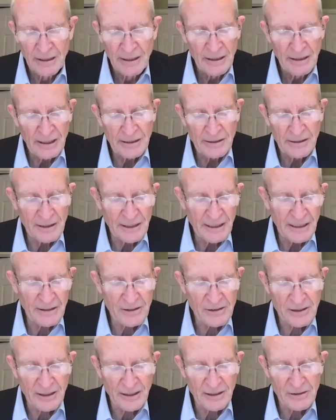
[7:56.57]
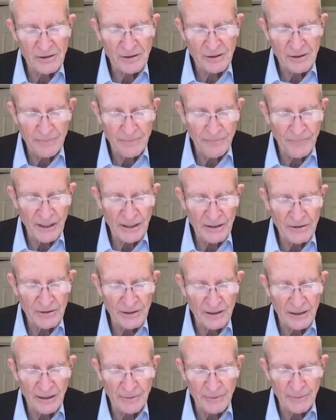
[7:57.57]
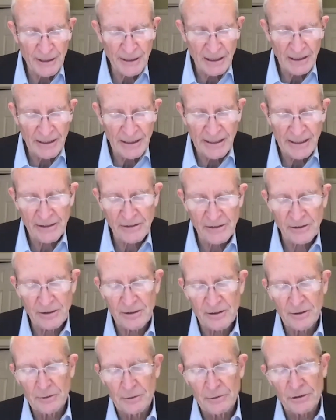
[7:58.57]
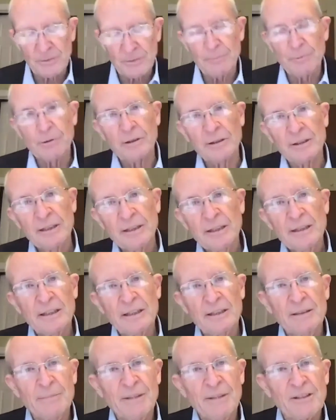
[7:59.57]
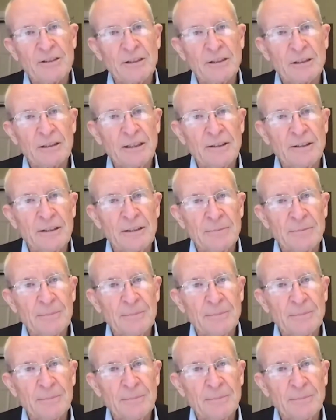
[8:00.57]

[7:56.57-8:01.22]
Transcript: And the United States needs a government led action to support a domestic lithium